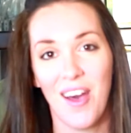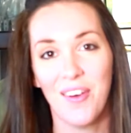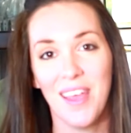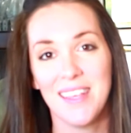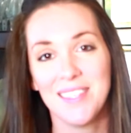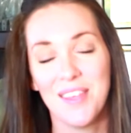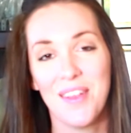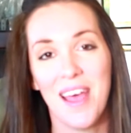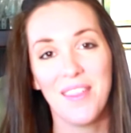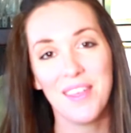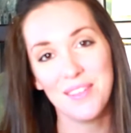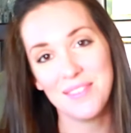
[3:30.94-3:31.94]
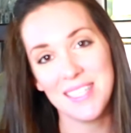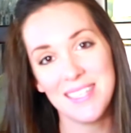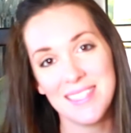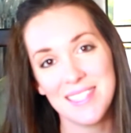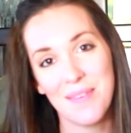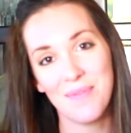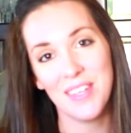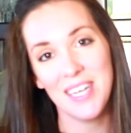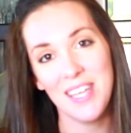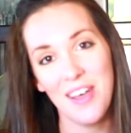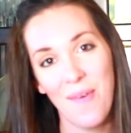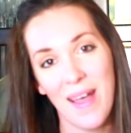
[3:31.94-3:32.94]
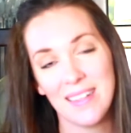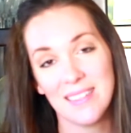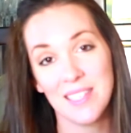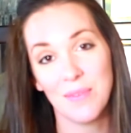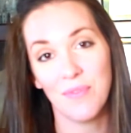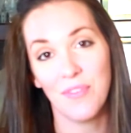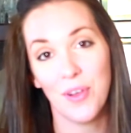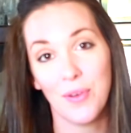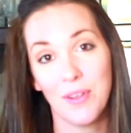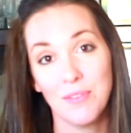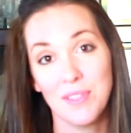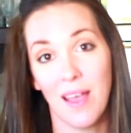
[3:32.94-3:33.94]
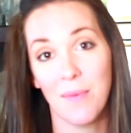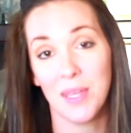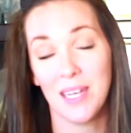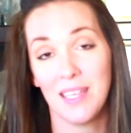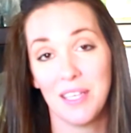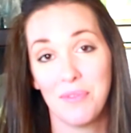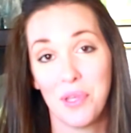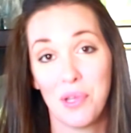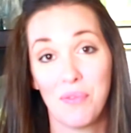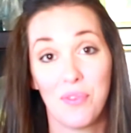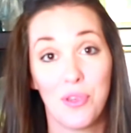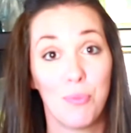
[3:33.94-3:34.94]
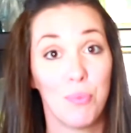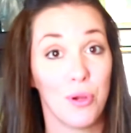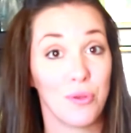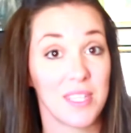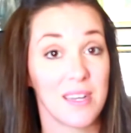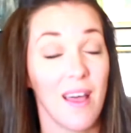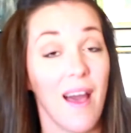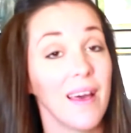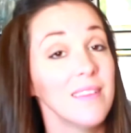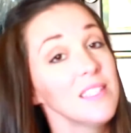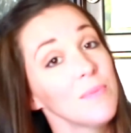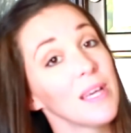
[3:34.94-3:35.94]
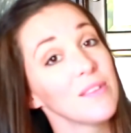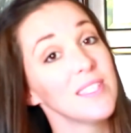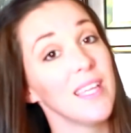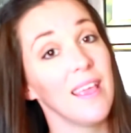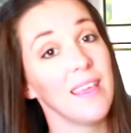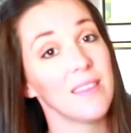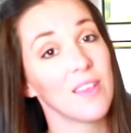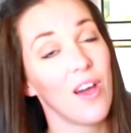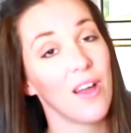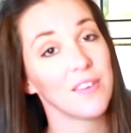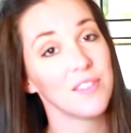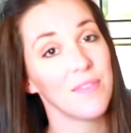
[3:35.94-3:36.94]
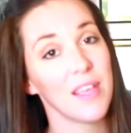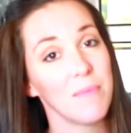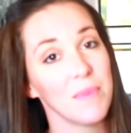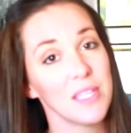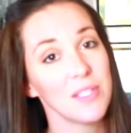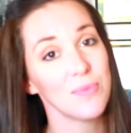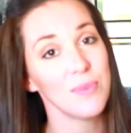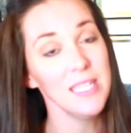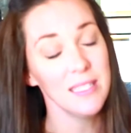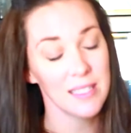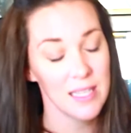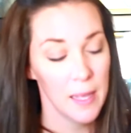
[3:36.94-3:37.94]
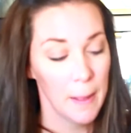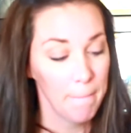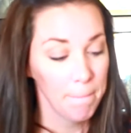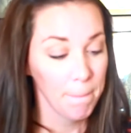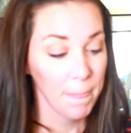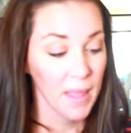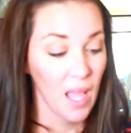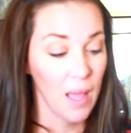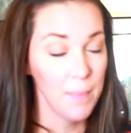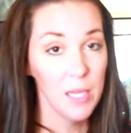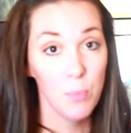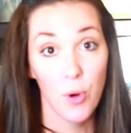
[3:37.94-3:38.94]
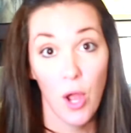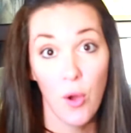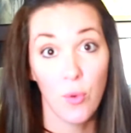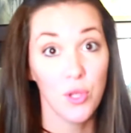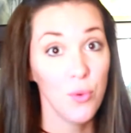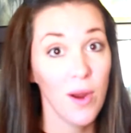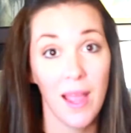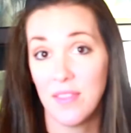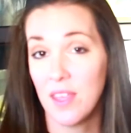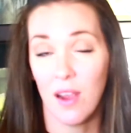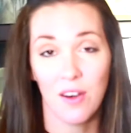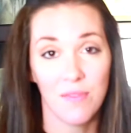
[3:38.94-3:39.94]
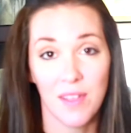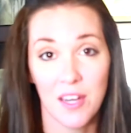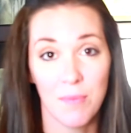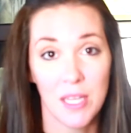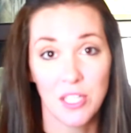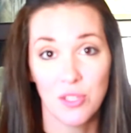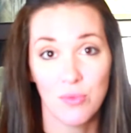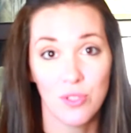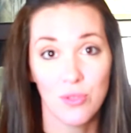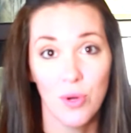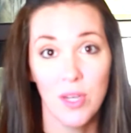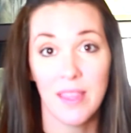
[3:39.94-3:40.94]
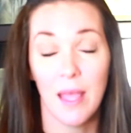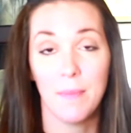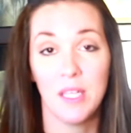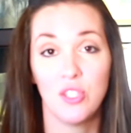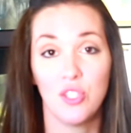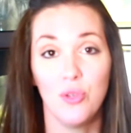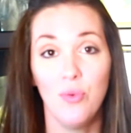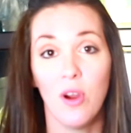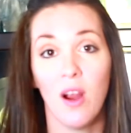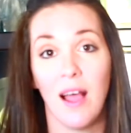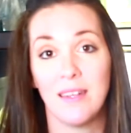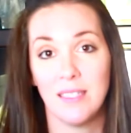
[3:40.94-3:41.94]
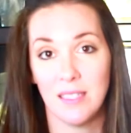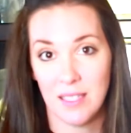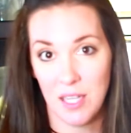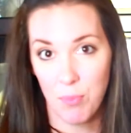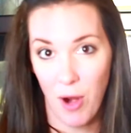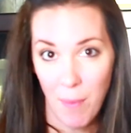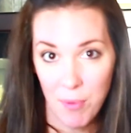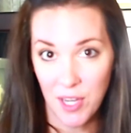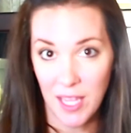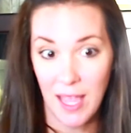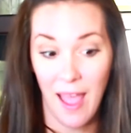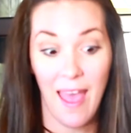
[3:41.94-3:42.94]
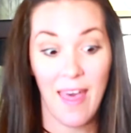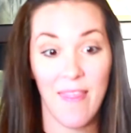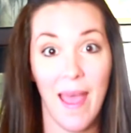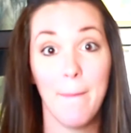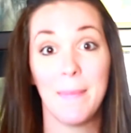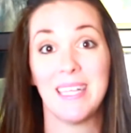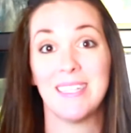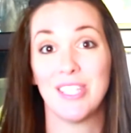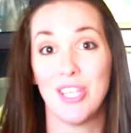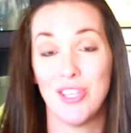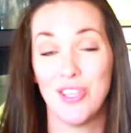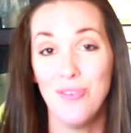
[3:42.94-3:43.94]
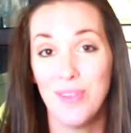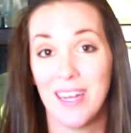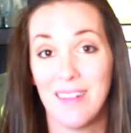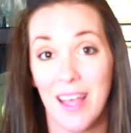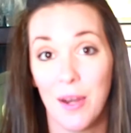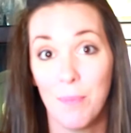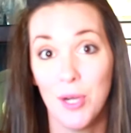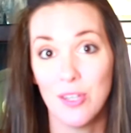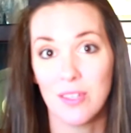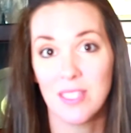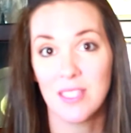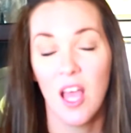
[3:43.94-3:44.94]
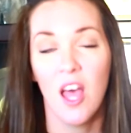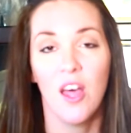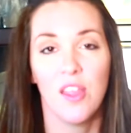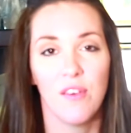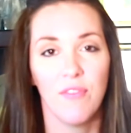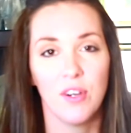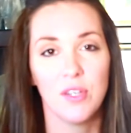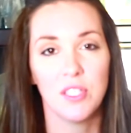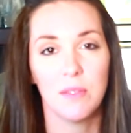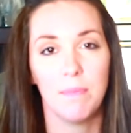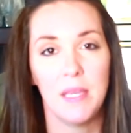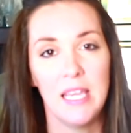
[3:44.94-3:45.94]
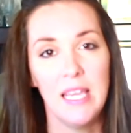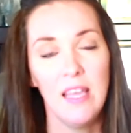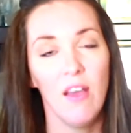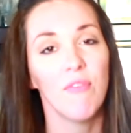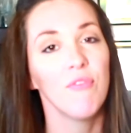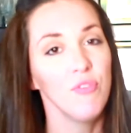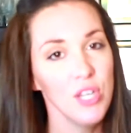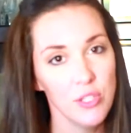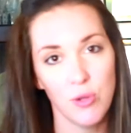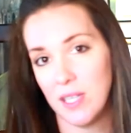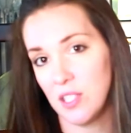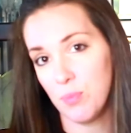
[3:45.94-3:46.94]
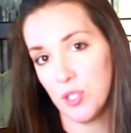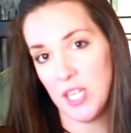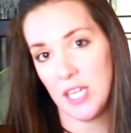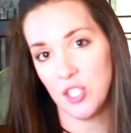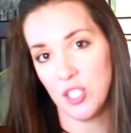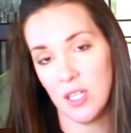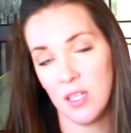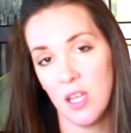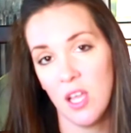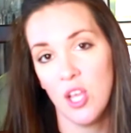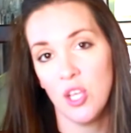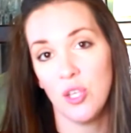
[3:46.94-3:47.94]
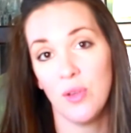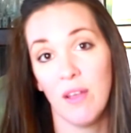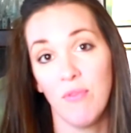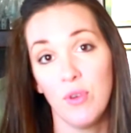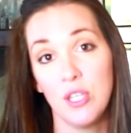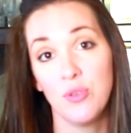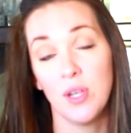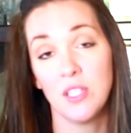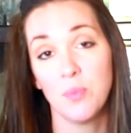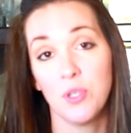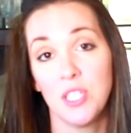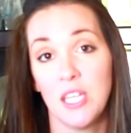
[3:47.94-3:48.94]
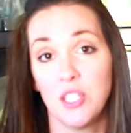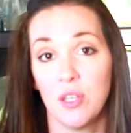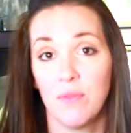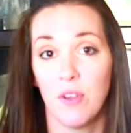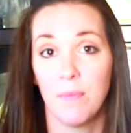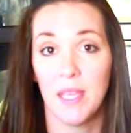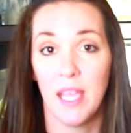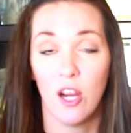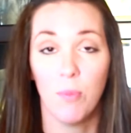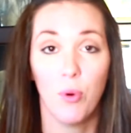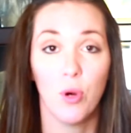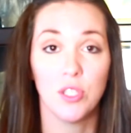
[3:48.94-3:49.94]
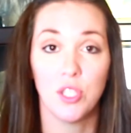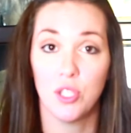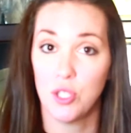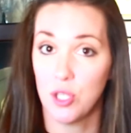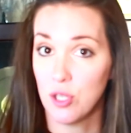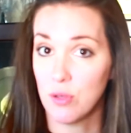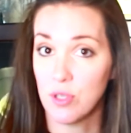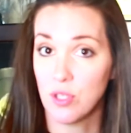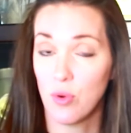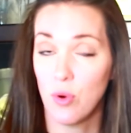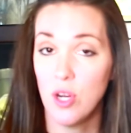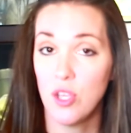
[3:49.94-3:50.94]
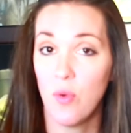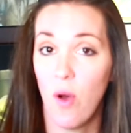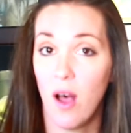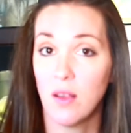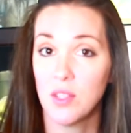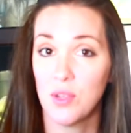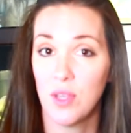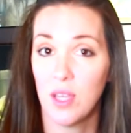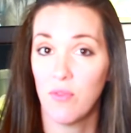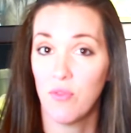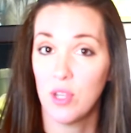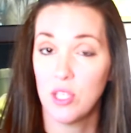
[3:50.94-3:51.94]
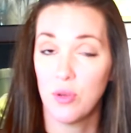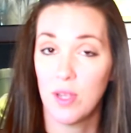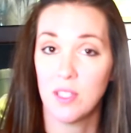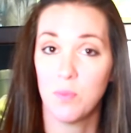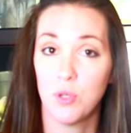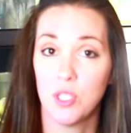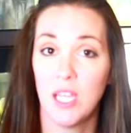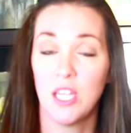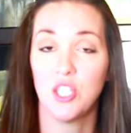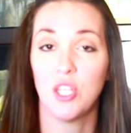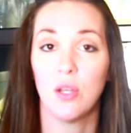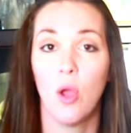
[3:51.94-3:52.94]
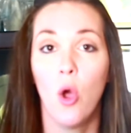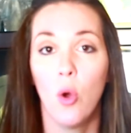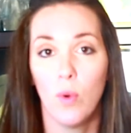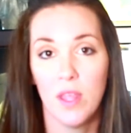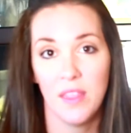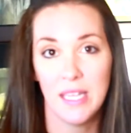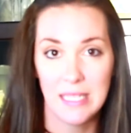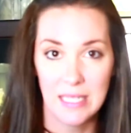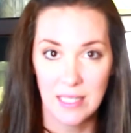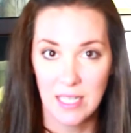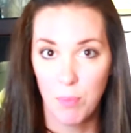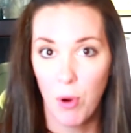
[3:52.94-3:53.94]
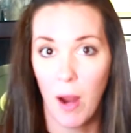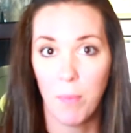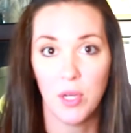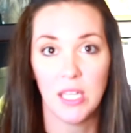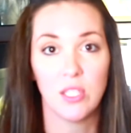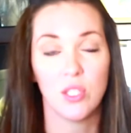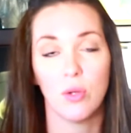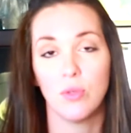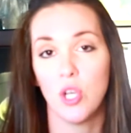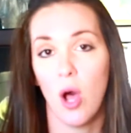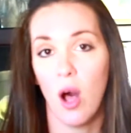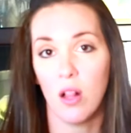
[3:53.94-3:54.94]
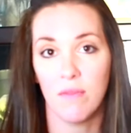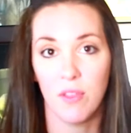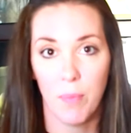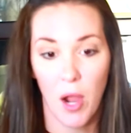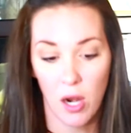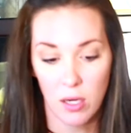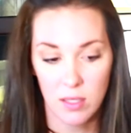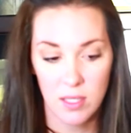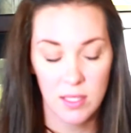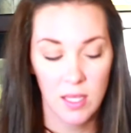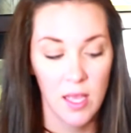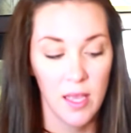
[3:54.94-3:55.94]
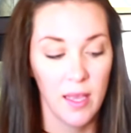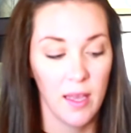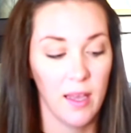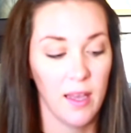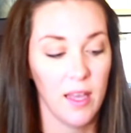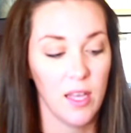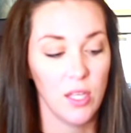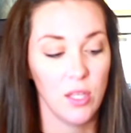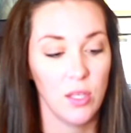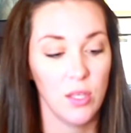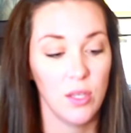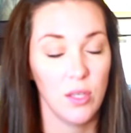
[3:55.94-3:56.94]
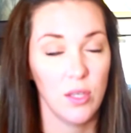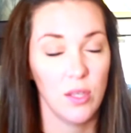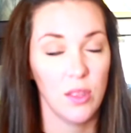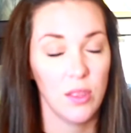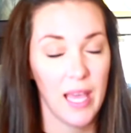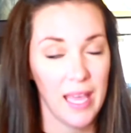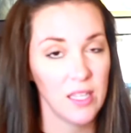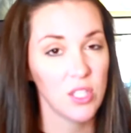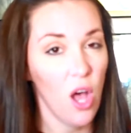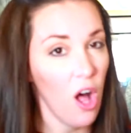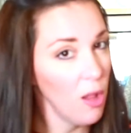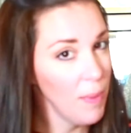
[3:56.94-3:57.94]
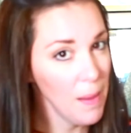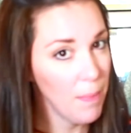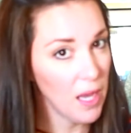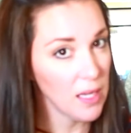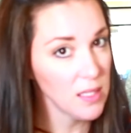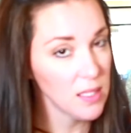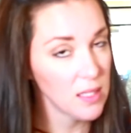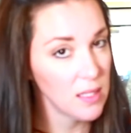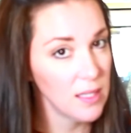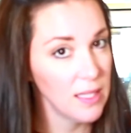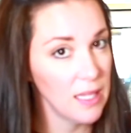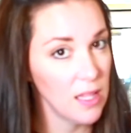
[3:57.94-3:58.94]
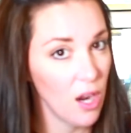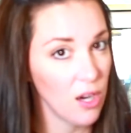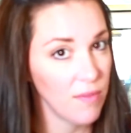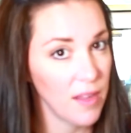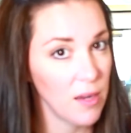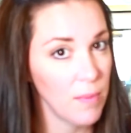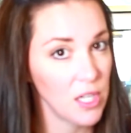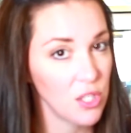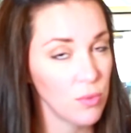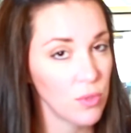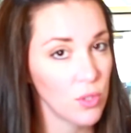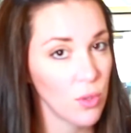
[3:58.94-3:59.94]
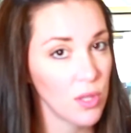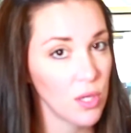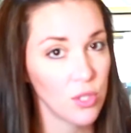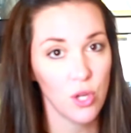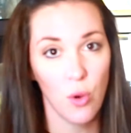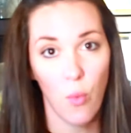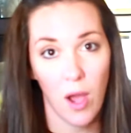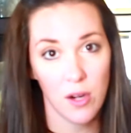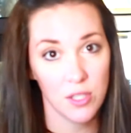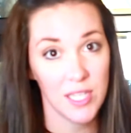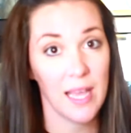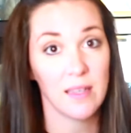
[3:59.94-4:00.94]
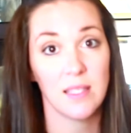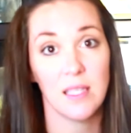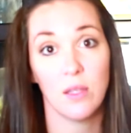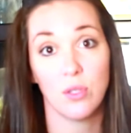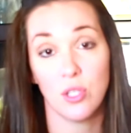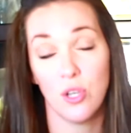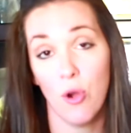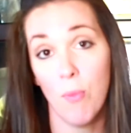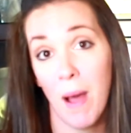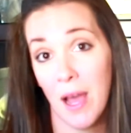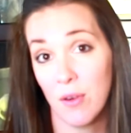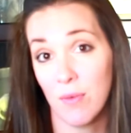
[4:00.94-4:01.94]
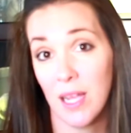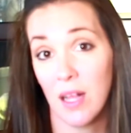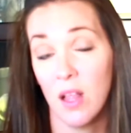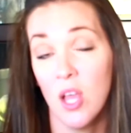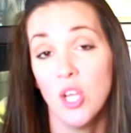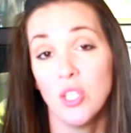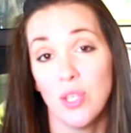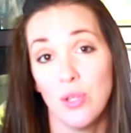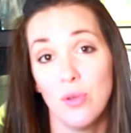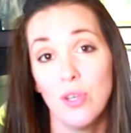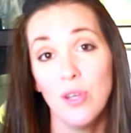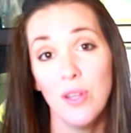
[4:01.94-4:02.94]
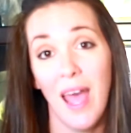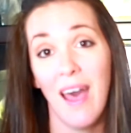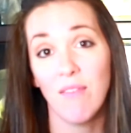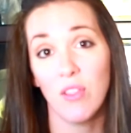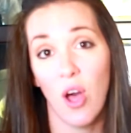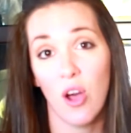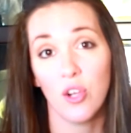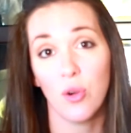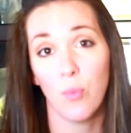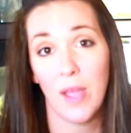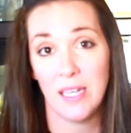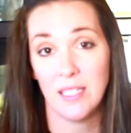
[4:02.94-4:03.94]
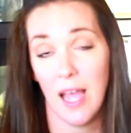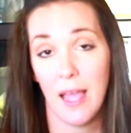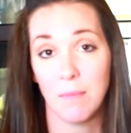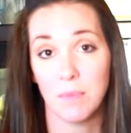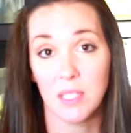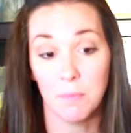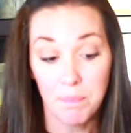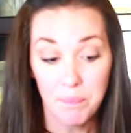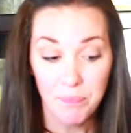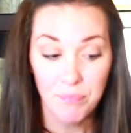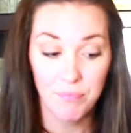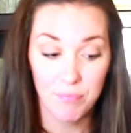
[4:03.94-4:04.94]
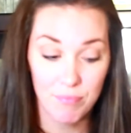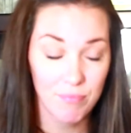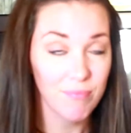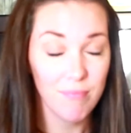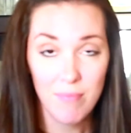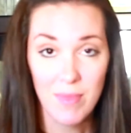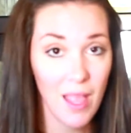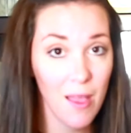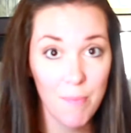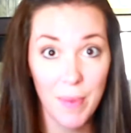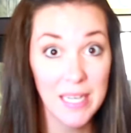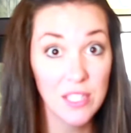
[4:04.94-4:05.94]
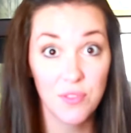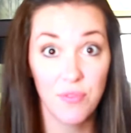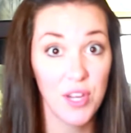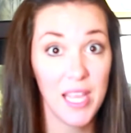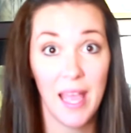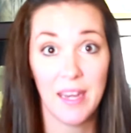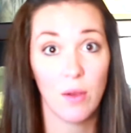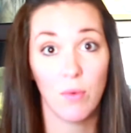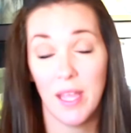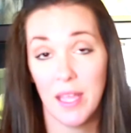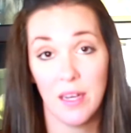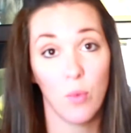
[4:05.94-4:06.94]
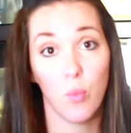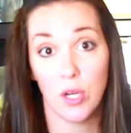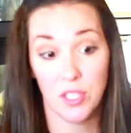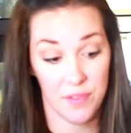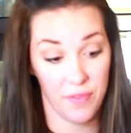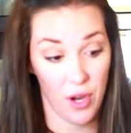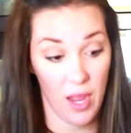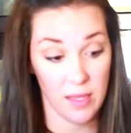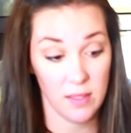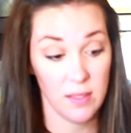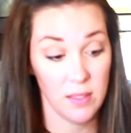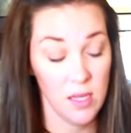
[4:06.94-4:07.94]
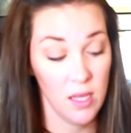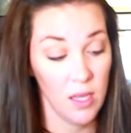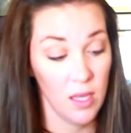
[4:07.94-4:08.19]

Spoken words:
Okay, so now that you've seen some video and some photos, I'm going to give you a few pros and cons about staying in the Cars Family Suite. A big pro, you are at the Art of Animation Resort. That means you are on Disney property, and that means you get a lot of perks. The first being free transportation. You get free transportation from the airport to your resort. You also get free transportation within Disney property, so to all of the parks. That is all by bus. In the Art of Animation Resort, no water taxi, there's no monorail, so you could have longer wait times, but it's free and it works for us.